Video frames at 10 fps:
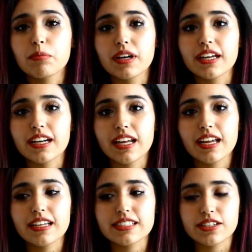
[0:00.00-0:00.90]
but
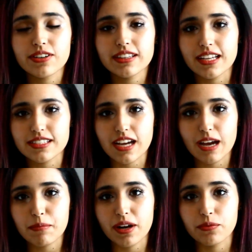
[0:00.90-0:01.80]
during that
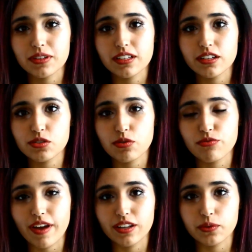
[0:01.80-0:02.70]
time I really got to
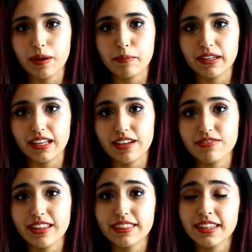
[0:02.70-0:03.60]
evaluate my
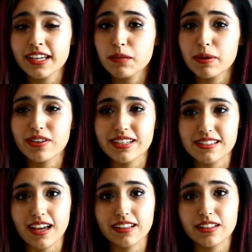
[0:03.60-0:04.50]
life and think about
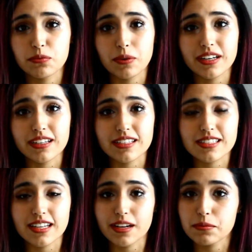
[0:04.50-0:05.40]
exactly what it
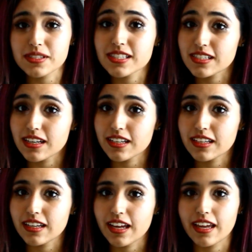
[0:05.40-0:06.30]
is that I was
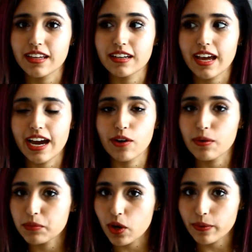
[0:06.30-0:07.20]
studying and how
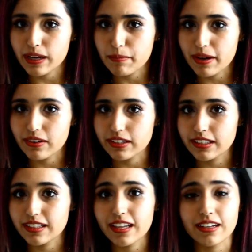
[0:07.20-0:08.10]
I'm going about
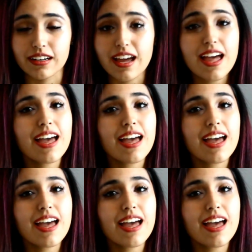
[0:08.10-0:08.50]
it. And